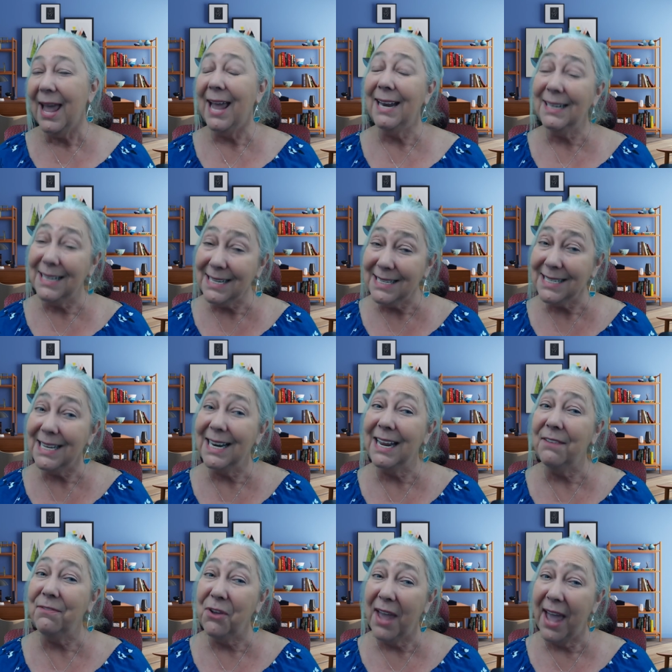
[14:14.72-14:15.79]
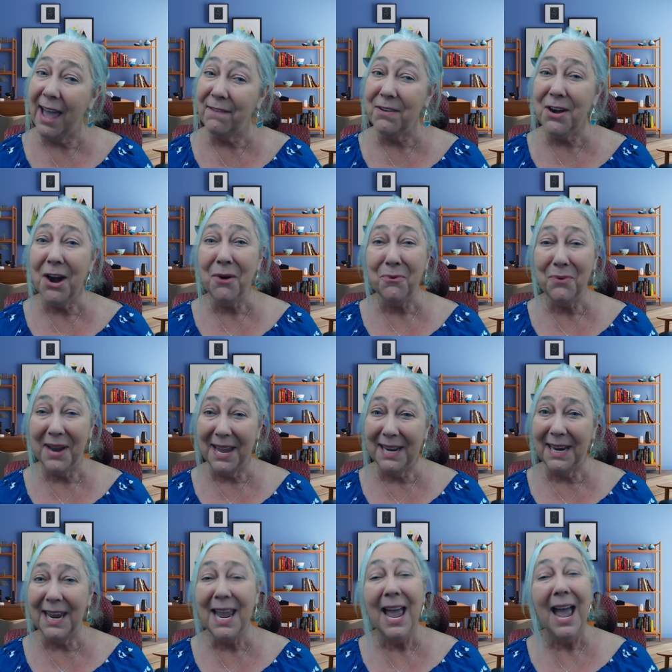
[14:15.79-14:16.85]
And listen, if you haven't
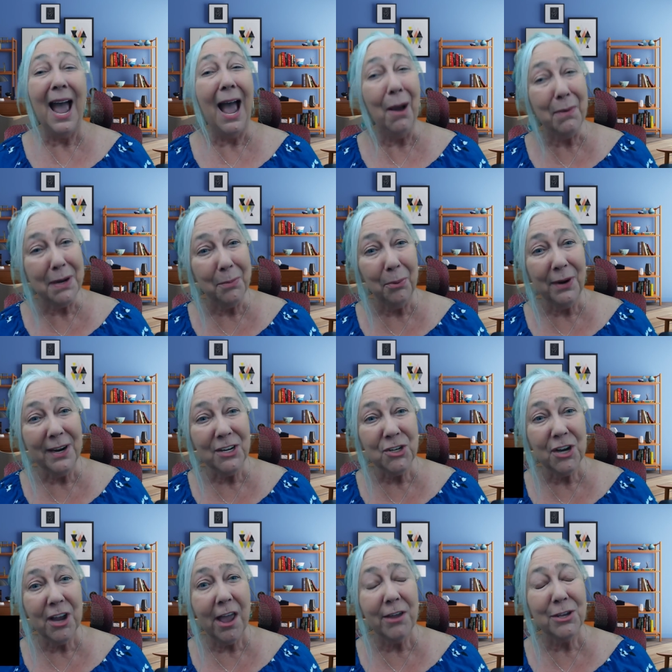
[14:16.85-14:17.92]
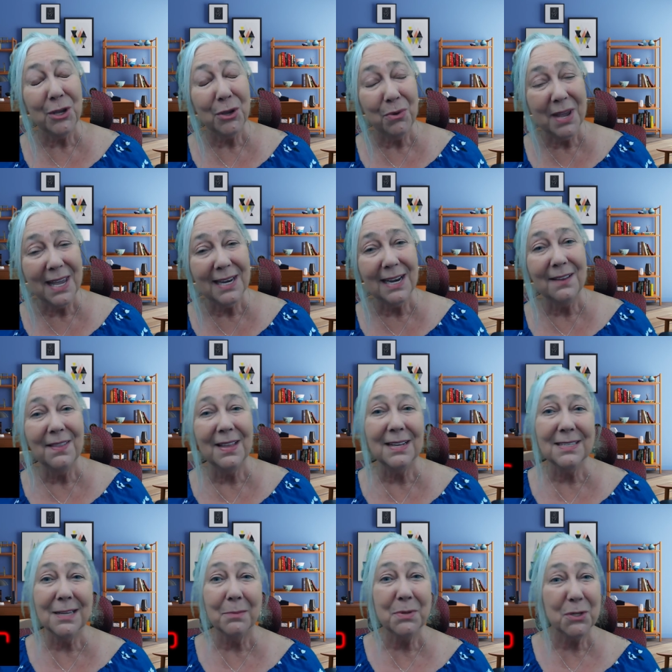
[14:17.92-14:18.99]
already, I would appreciate you hitting the
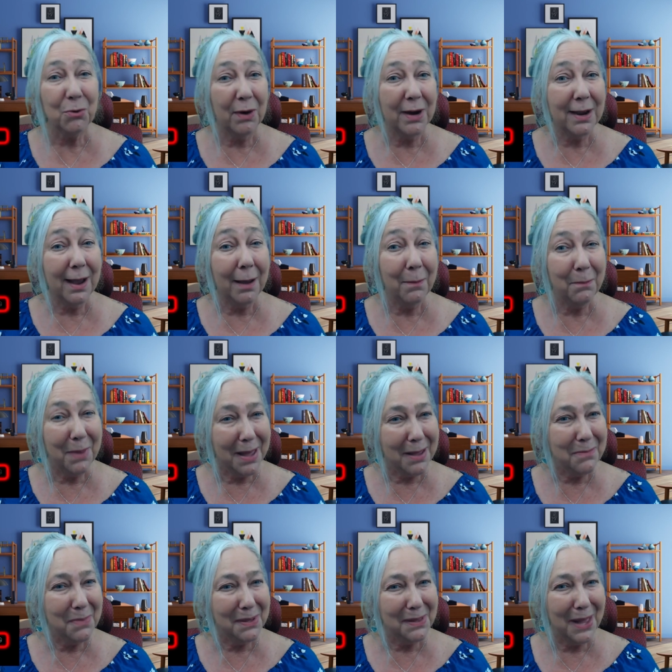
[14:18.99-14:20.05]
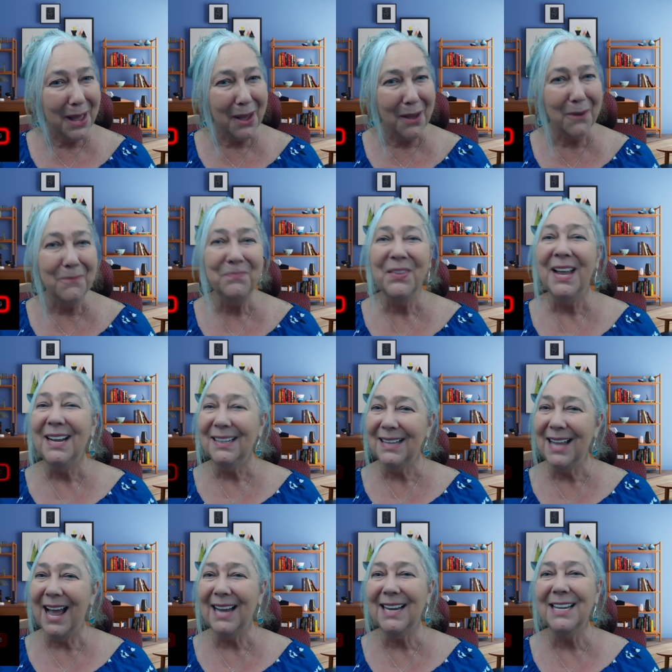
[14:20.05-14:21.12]
subscribe button below,
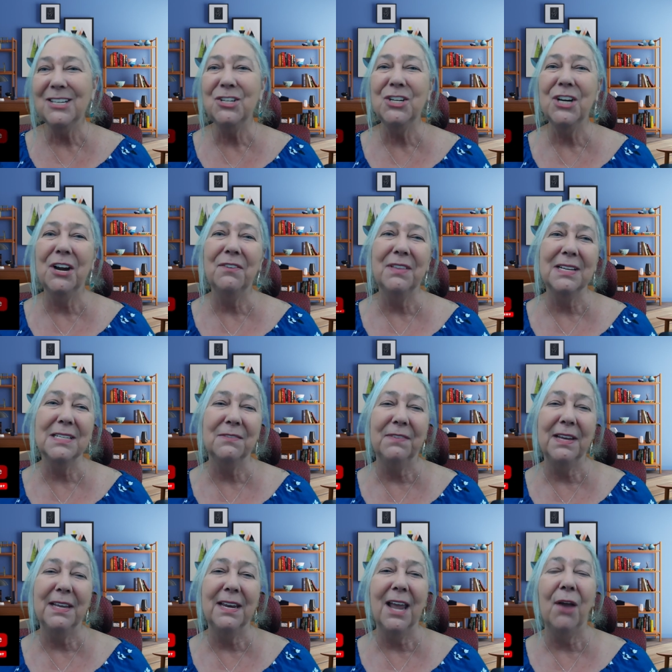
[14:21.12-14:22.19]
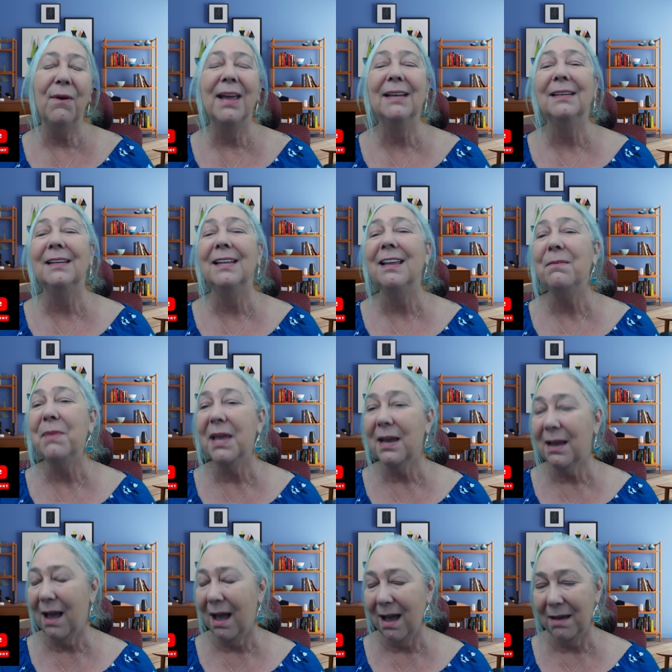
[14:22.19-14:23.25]
like and share this video, and leave me a
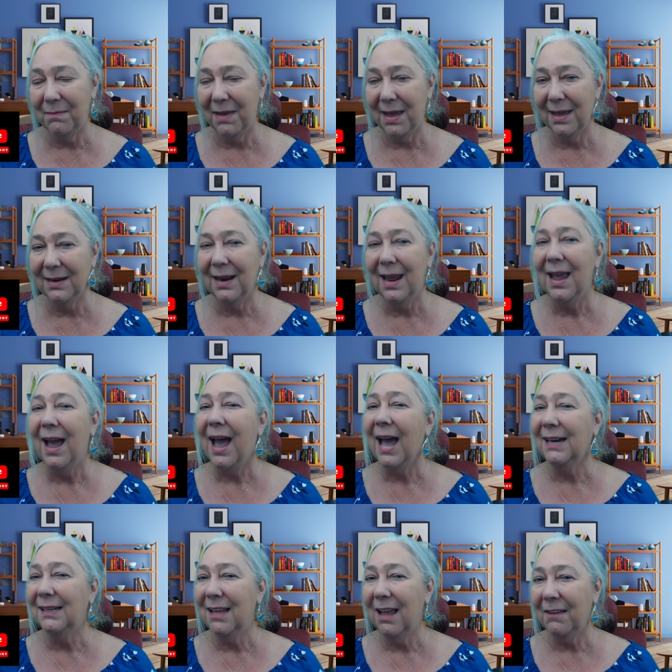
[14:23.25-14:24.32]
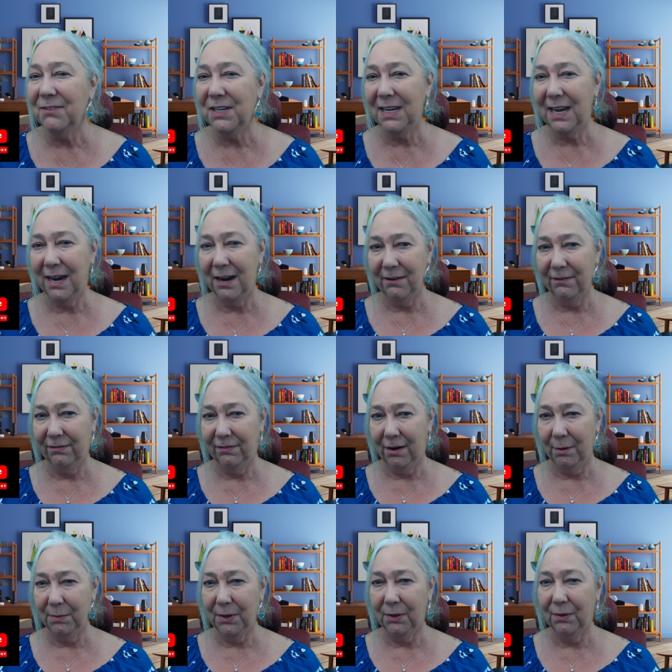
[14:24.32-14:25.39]
comment. I'd love to hear
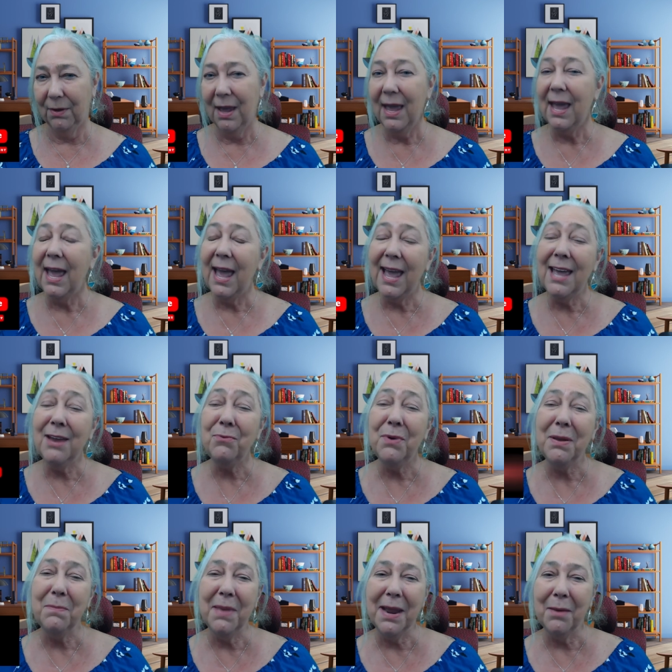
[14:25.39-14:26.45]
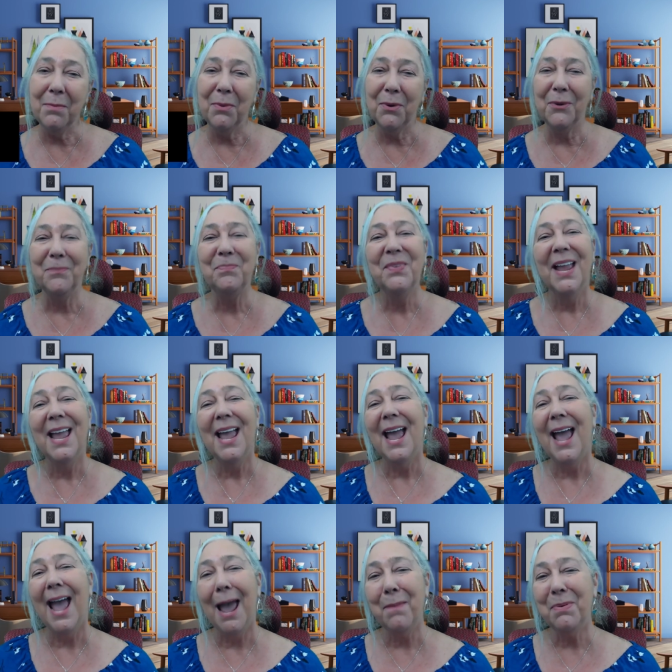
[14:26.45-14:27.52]
from you. And remember,
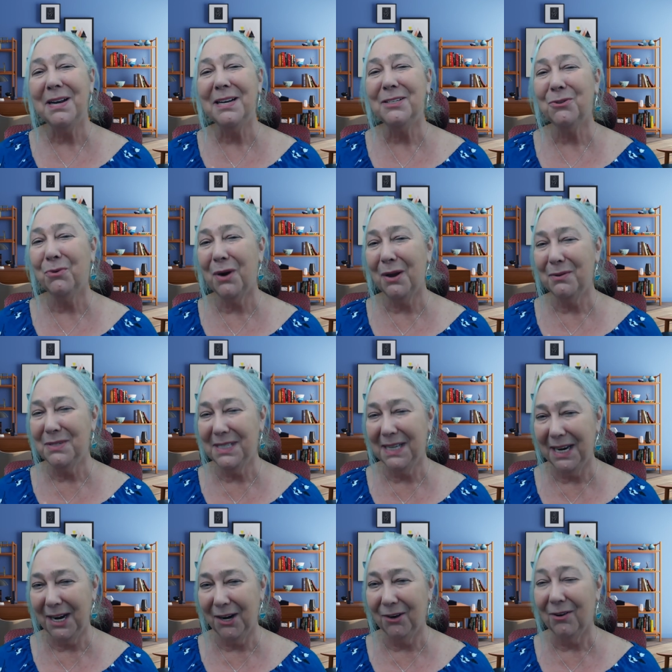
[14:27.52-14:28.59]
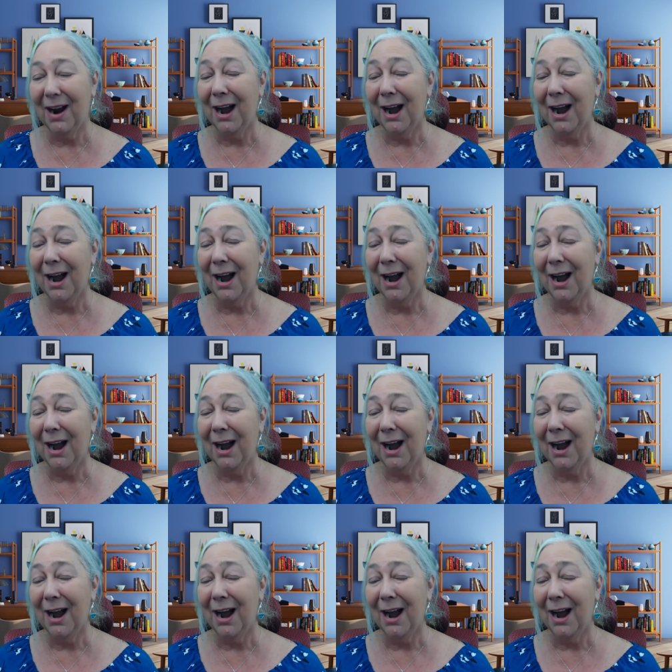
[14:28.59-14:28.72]
happiness grows here.